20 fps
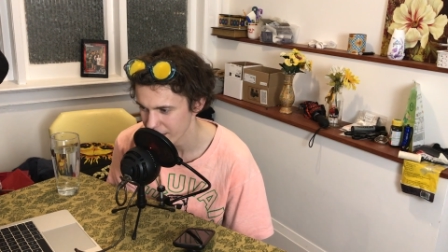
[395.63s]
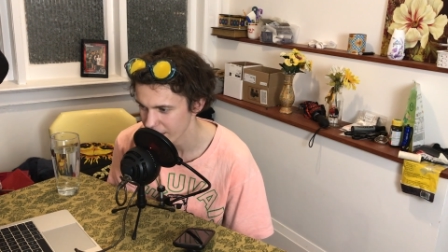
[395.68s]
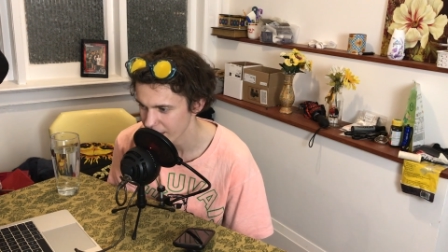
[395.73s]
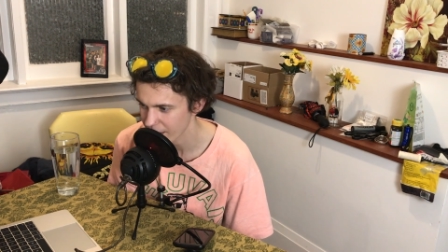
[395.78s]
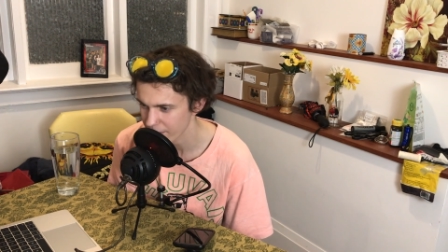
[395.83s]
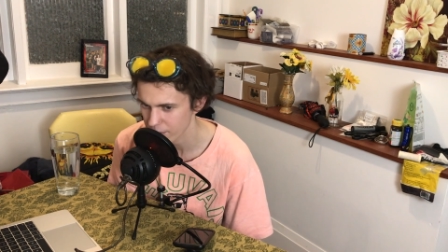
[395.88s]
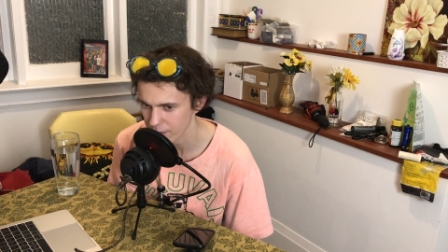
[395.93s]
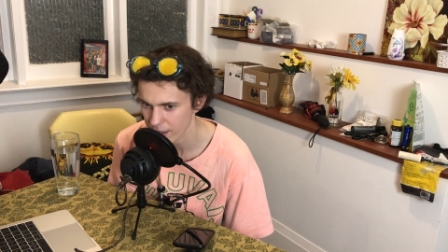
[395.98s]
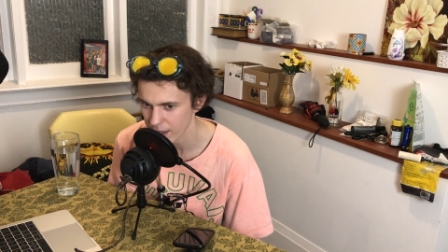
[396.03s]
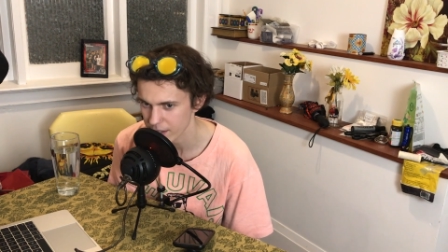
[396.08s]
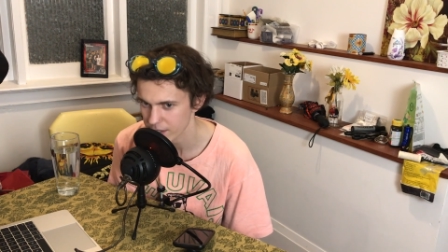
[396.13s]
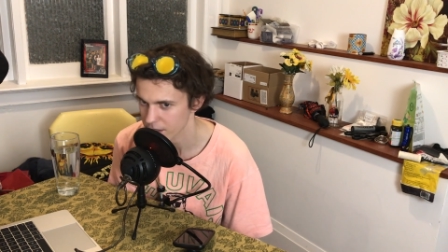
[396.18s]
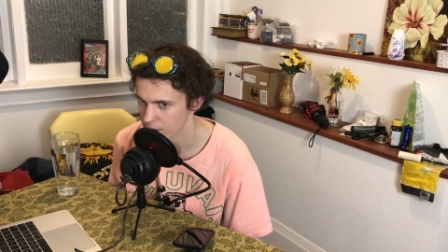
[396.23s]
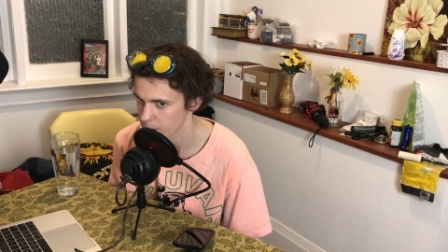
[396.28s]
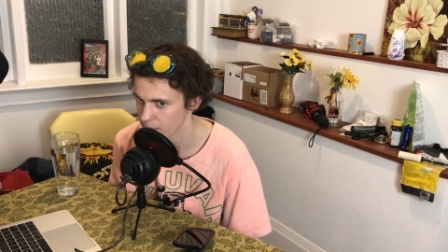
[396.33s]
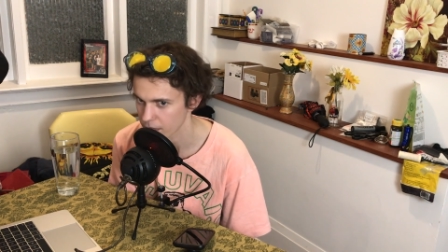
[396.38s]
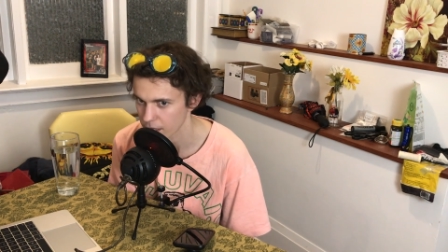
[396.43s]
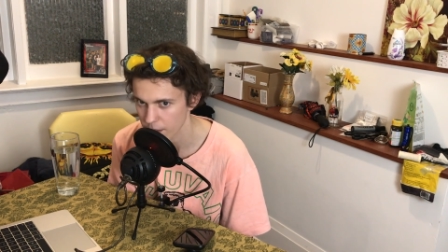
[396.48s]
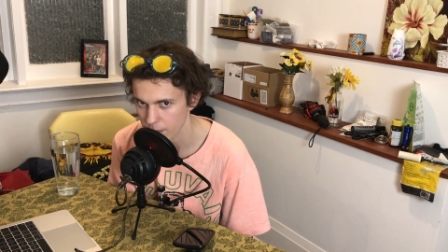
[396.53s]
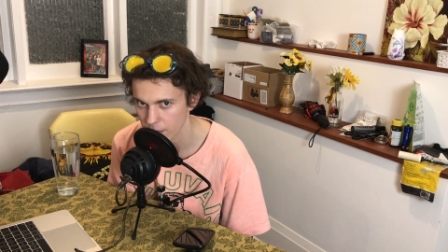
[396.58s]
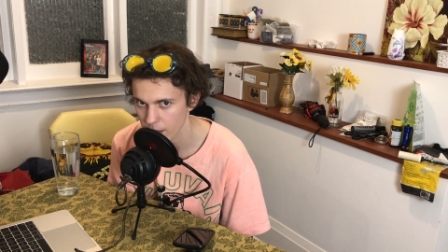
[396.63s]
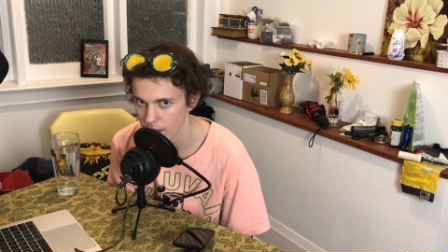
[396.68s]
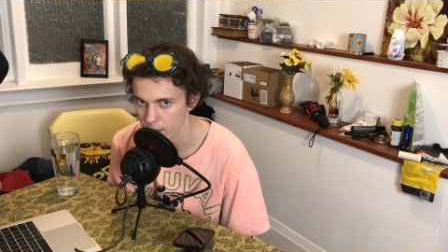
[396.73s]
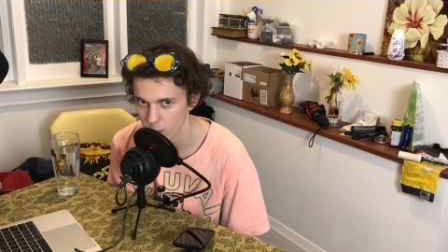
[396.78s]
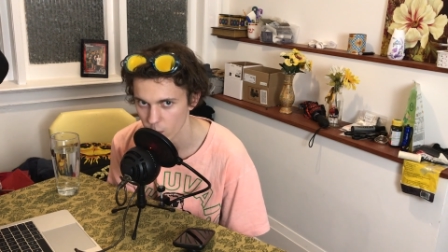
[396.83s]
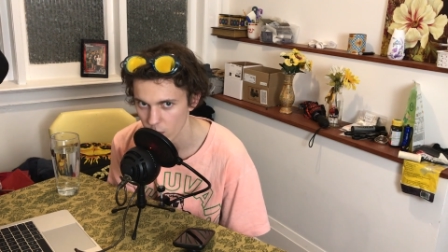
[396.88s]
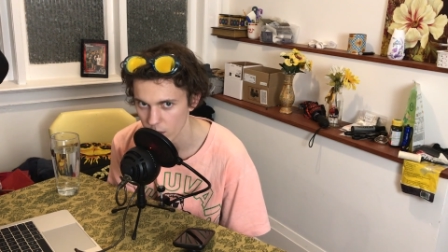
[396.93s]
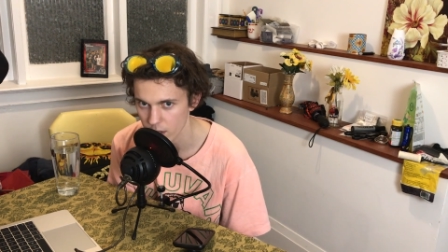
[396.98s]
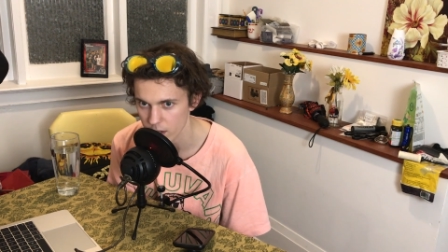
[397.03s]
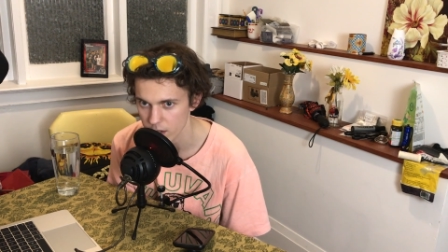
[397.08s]
And then after that, it's going to be keep
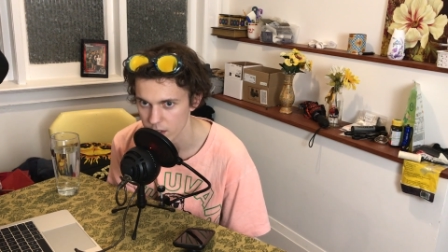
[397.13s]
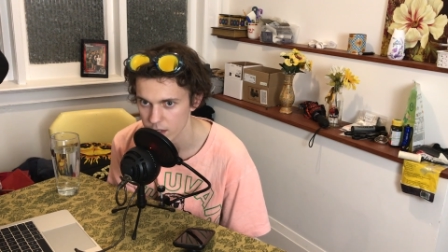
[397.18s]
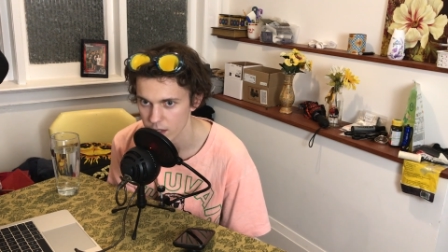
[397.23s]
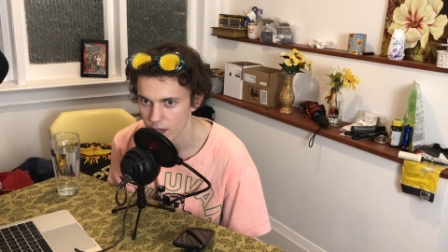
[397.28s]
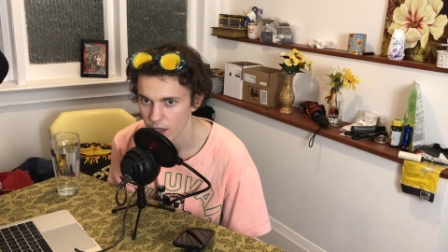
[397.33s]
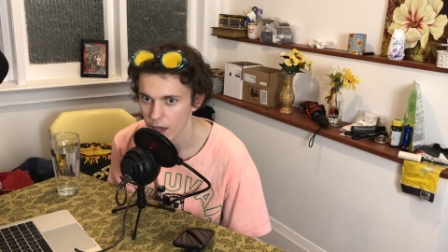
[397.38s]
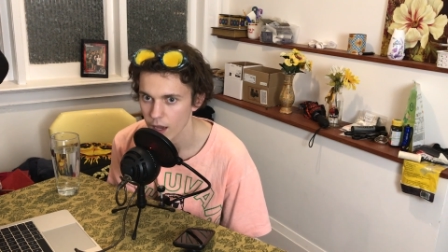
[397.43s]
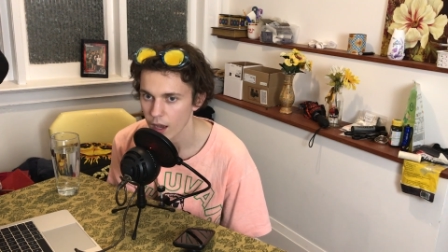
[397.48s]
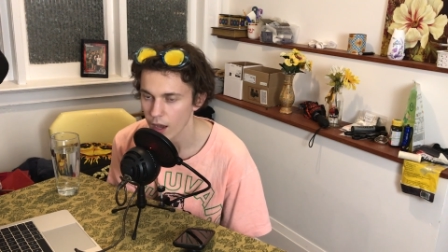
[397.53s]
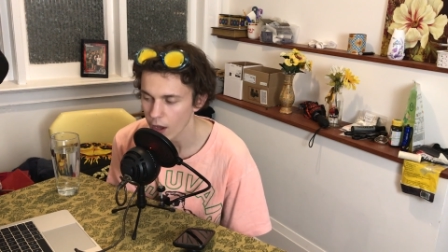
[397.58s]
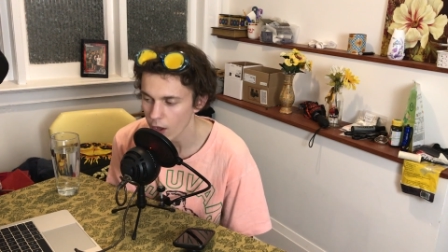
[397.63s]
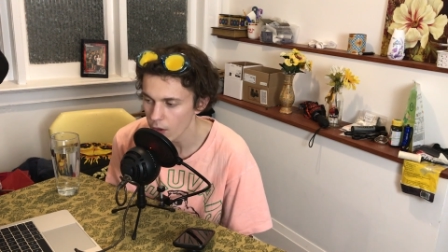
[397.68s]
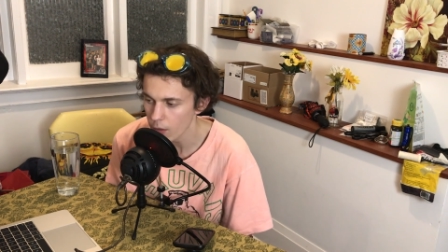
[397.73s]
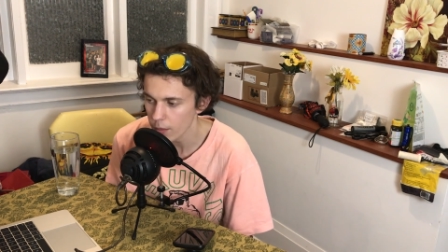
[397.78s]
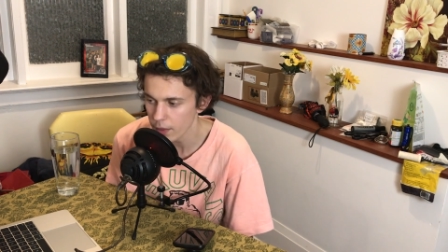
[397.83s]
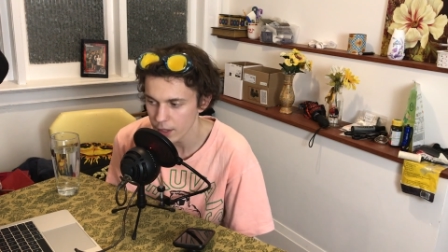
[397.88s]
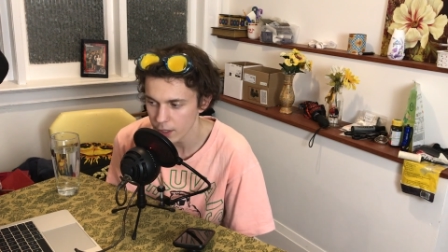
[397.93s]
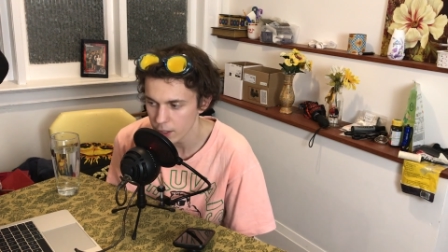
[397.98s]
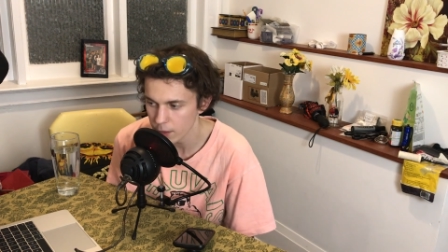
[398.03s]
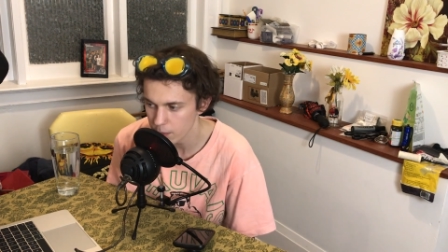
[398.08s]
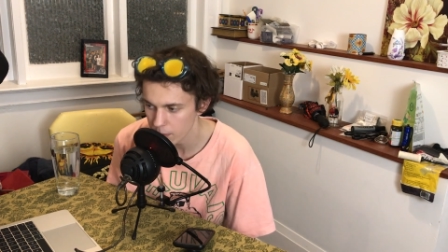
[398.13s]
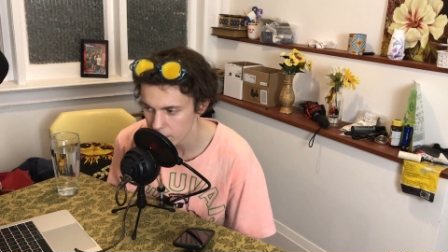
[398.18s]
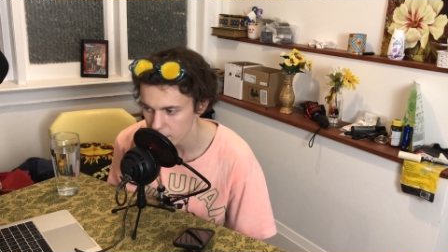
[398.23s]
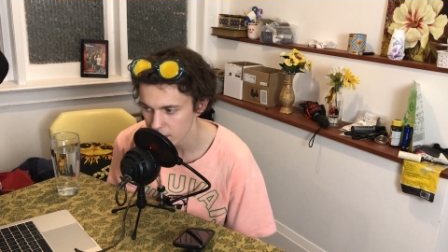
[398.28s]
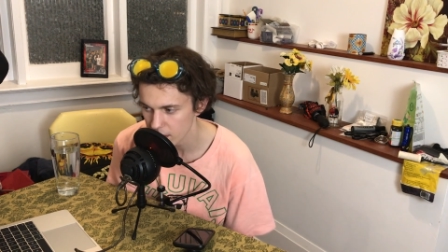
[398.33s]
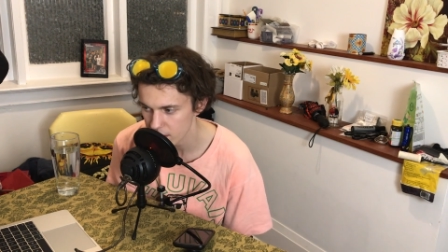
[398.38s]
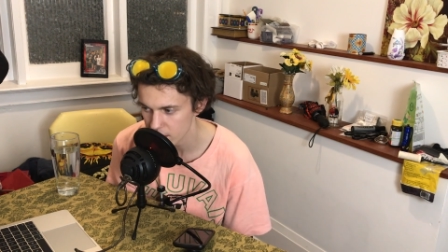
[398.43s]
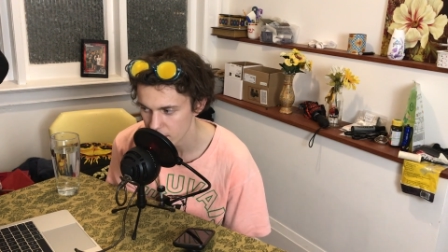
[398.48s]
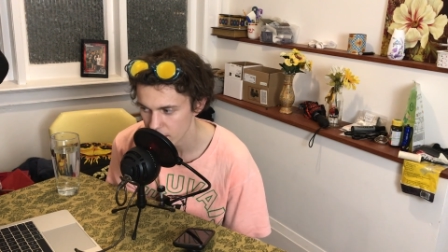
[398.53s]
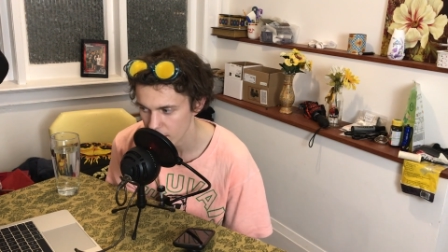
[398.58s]
getting worse. All my good
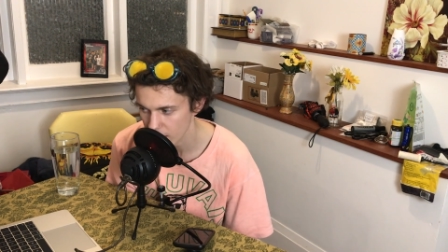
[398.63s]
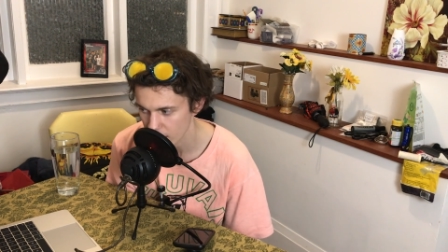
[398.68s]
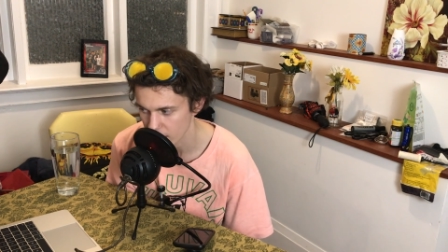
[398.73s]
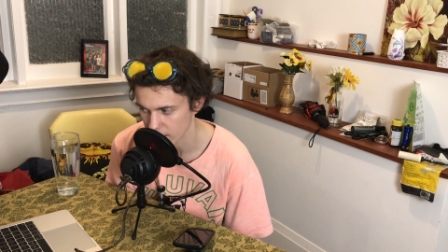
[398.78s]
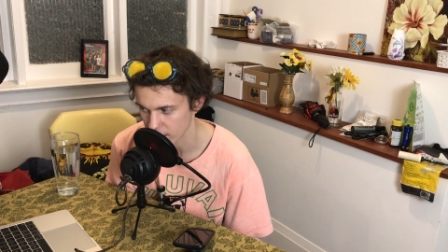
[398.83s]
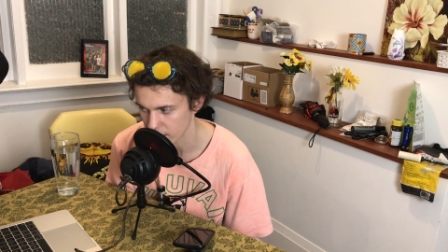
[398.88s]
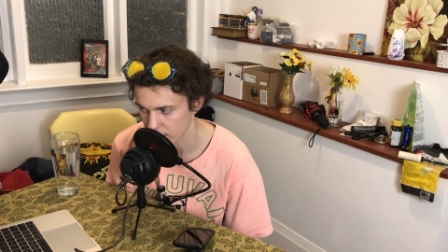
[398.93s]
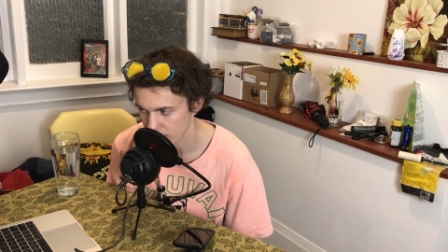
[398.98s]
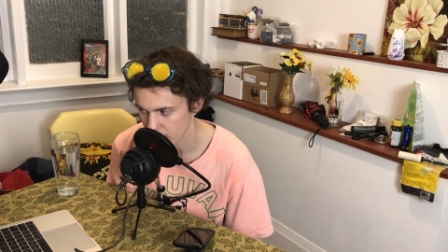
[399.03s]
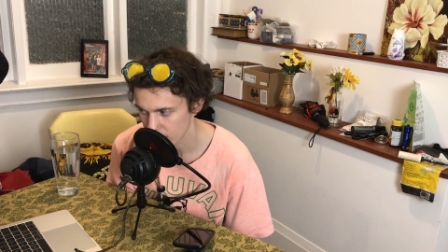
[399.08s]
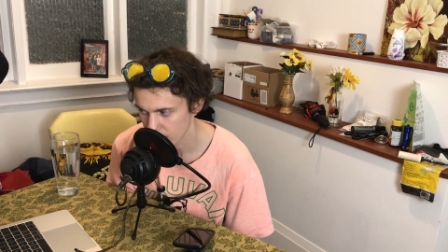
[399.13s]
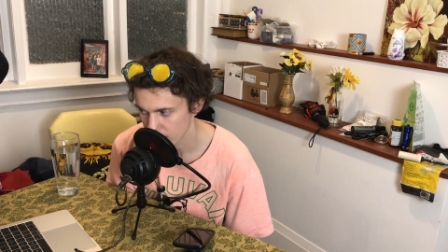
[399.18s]
birthdays are gone.